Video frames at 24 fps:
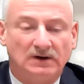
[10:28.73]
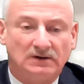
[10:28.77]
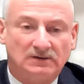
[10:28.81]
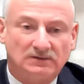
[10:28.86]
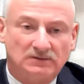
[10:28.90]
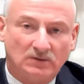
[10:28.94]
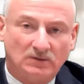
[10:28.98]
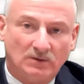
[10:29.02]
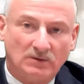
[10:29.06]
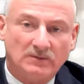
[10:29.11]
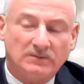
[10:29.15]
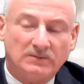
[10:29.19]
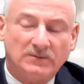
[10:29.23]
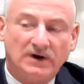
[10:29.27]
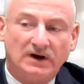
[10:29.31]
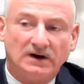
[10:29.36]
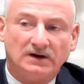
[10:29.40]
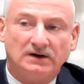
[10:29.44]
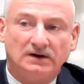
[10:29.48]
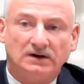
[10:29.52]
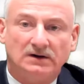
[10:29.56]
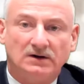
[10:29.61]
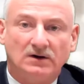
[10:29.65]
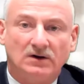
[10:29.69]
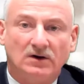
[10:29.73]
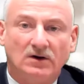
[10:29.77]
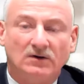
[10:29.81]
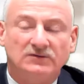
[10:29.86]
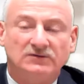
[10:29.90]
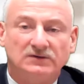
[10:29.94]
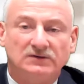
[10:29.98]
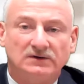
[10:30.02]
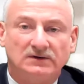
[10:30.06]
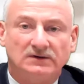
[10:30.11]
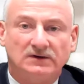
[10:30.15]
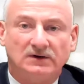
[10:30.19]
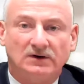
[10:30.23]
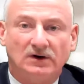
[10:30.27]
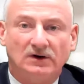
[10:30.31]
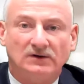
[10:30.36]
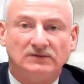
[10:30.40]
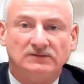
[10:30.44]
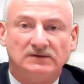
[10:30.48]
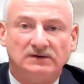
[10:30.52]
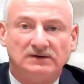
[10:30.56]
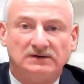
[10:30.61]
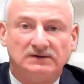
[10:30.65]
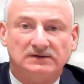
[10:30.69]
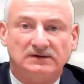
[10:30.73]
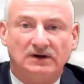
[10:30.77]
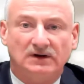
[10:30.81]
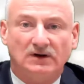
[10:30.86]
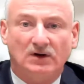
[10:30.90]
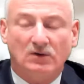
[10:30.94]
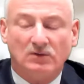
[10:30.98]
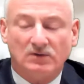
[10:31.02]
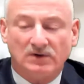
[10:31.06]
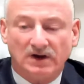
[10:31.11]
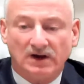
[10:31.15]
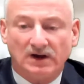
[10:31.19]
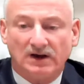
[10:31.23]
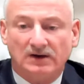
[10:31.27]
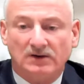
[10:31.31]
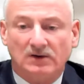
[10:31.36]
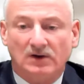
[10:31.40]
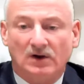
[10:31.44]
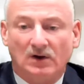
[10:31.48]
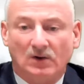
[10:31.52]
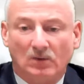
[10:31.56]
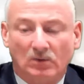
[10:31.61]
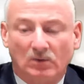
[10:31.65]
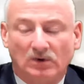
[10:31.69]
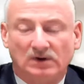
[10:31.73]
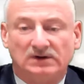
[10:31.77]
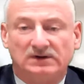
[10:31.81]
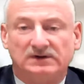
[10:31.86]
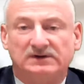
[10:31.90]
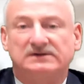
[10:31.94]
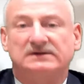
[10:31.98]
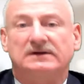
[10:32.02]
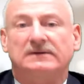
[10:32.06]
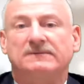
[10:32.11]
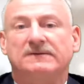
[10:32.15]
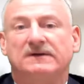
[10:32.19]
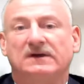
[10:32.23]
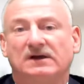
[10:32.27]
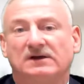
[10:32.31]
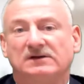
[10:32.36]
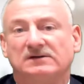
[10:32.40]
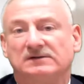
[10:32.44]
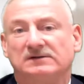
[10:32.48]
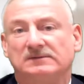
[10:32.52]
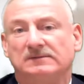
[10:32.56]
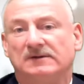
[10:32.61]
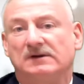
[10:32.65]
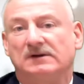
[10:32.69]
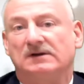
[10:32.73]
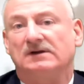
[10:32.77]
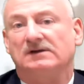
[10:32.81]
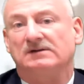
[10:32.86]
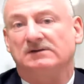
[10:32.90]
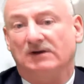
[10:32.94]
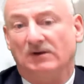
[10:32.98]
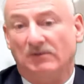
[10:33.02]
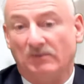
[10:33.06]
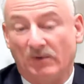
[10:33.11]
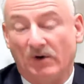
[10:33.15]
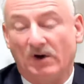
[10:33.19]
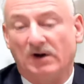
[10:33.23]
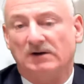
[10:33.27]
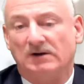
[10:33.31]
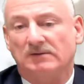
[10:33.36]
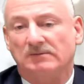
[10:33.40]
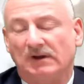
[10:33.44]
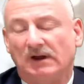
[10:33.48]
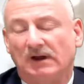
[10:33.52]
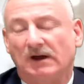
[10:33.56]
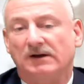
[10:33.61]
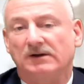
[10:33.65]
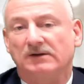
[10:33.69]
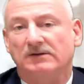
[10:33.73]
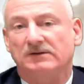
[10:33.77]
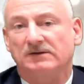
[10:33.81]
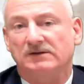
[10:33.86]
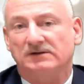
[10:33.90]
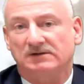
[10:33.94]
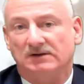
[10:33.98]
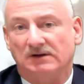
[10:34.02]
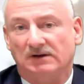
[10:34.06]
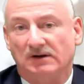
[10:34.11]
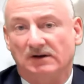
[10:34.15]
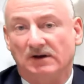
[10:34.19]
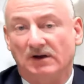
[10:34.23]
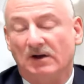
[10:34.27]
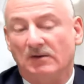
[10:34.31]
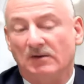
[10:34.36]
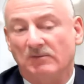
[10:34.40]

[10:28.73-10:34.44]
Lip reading: So I went back and I negotiated the contract to say, okay, we'll accept the estimate as our bottom line on this thing,